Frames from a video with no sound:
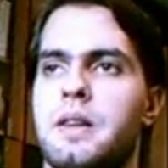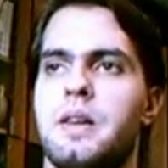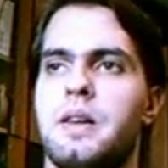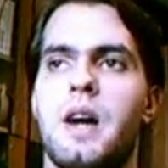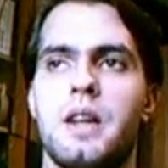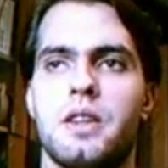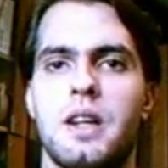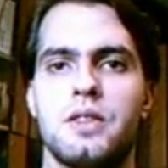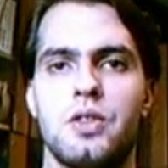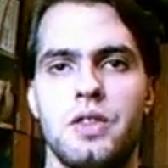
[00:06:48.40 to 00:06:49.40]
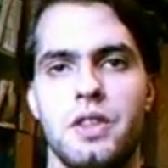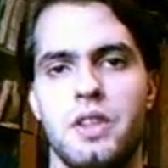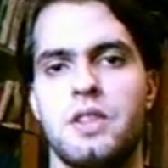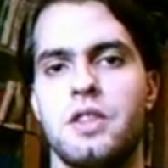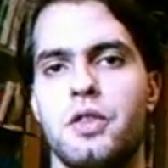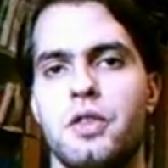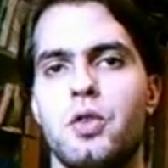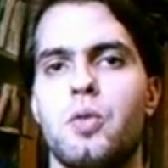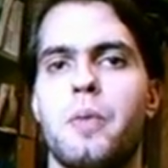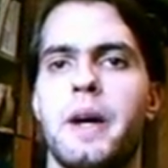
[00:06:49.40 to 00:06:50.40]
other countries in Eastern
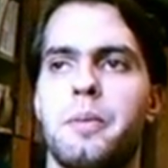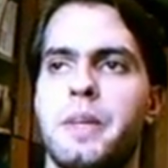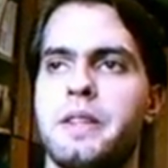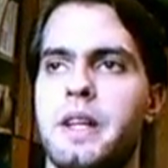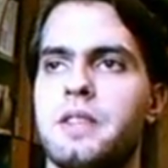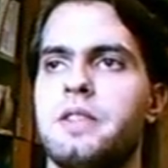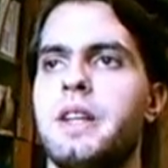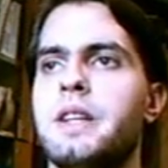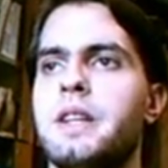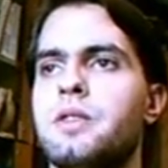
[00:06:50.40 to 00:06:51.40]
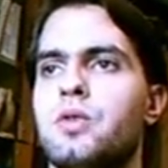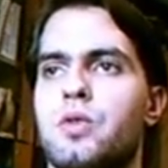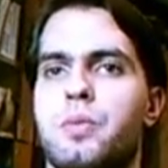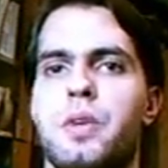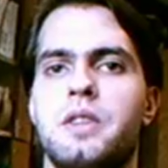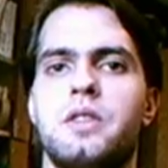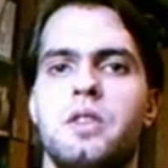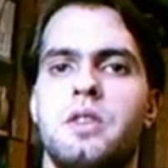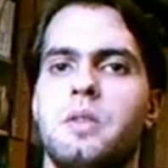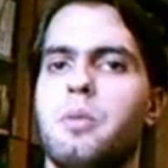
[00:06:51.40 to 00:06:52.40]
Europe, and then to spread
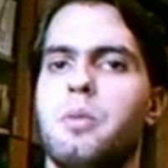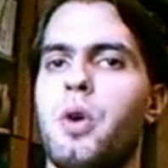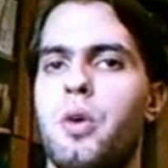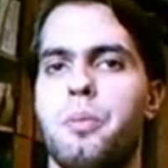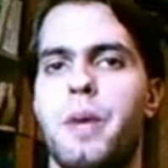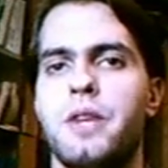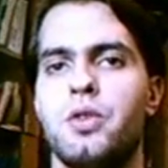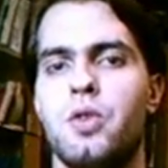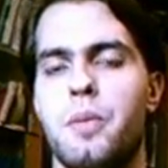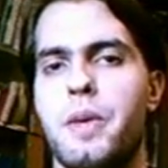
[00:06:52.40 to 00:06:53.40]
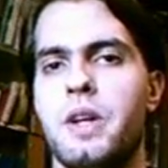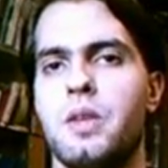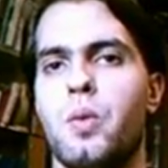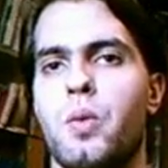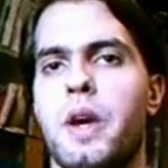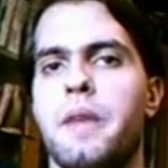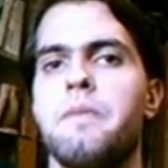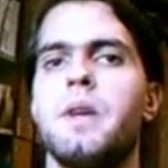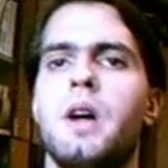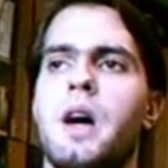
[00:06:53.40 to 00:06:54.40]
it in more pan-European way.
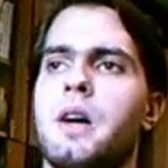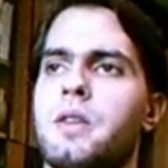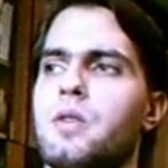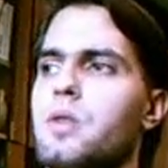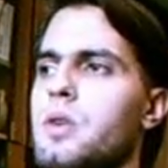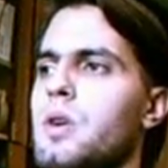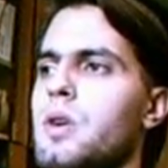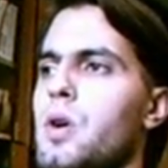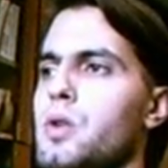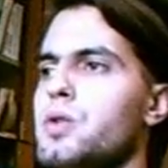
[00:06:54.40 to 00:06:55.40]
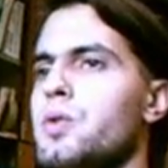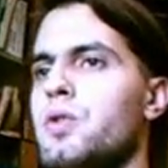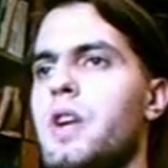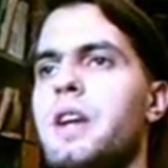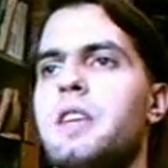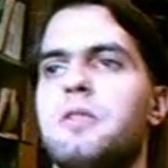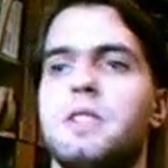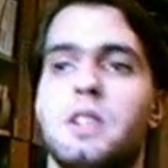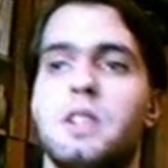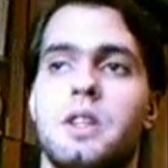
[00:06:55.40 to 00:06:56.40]
And also there are
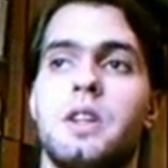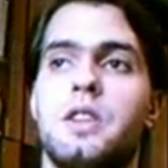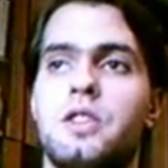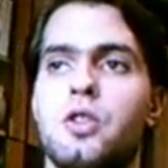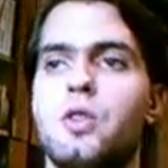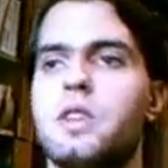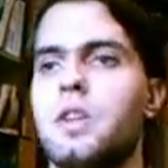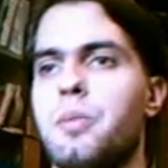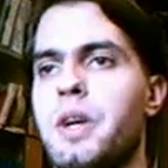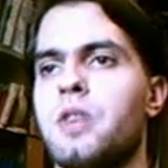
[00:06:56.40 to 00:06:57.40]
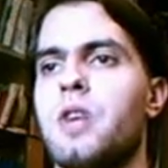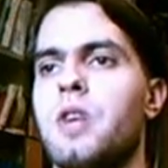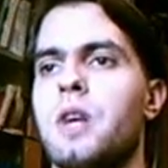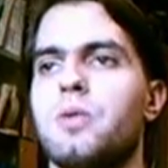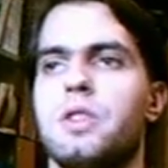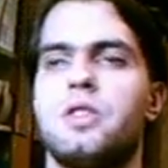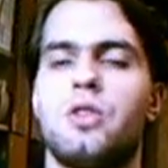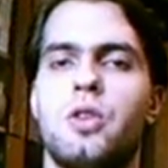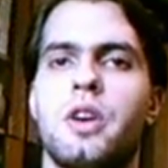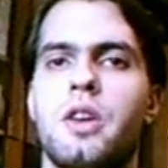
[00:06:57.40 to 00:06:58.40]
even historical background,
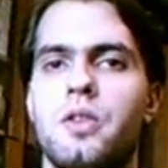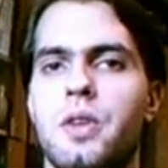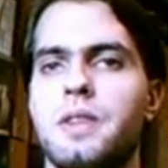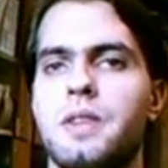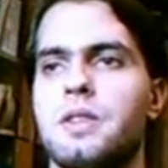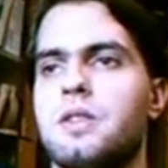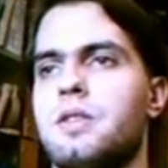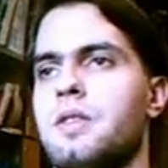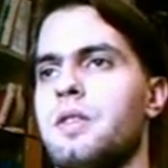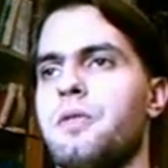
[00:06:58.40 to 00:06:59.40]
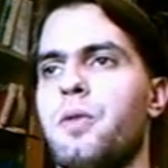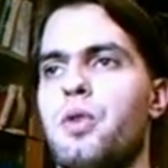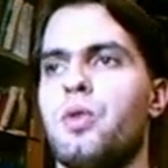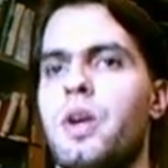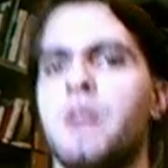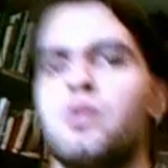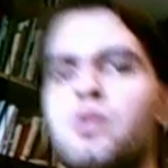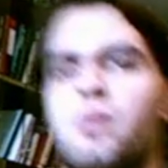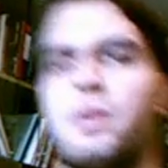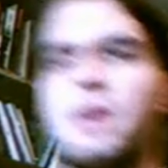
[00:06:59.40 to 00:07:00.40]
historical reasons for
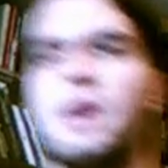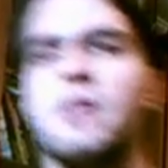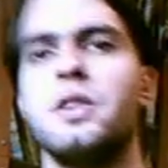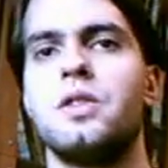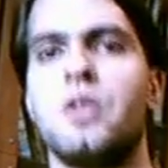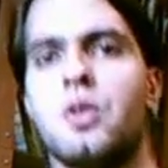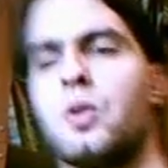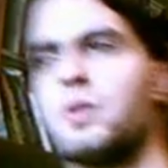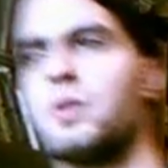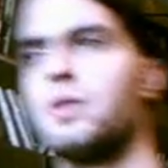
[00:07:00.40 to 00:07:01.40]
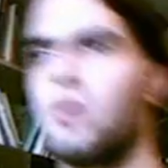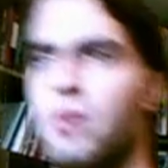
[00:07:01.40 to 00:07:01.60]
Ukraine to be a leader, because